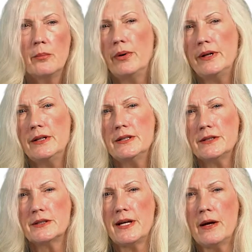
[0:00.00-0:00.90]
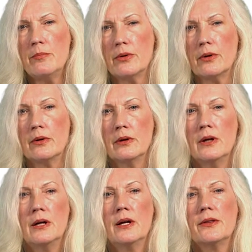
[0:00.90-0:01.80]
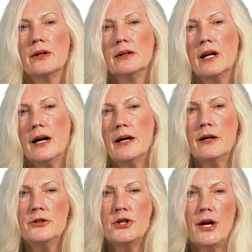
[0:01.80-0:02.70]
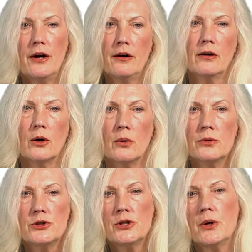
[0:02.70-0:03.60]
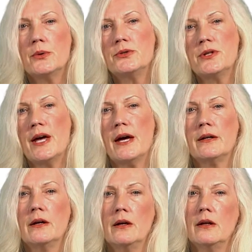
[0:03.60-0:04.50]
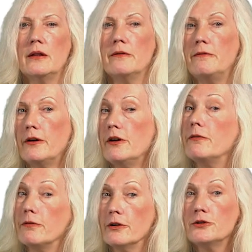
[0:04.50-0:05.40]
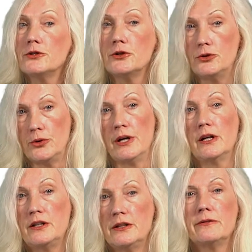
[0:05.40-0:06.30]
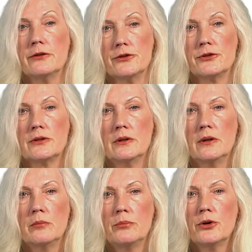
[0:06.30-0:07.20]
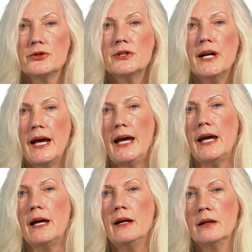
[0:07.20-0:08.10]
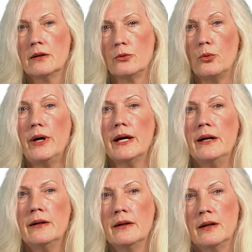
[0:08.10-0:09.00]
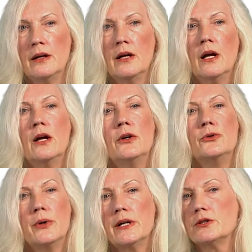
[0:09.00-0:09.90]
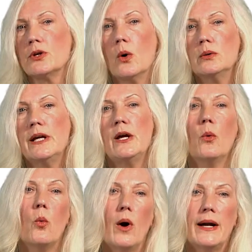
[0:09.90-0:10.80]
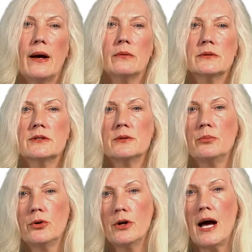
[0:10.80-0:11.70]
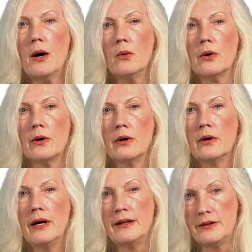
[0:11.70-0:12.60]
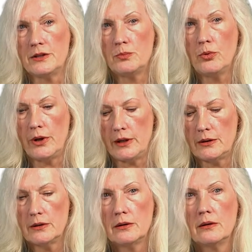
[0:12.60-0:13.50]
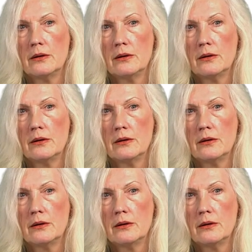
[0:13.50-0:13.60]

But in this example, the large arrow shows that the very first drink differs. Person A, red, drinks only 1 ounce per hour at this point,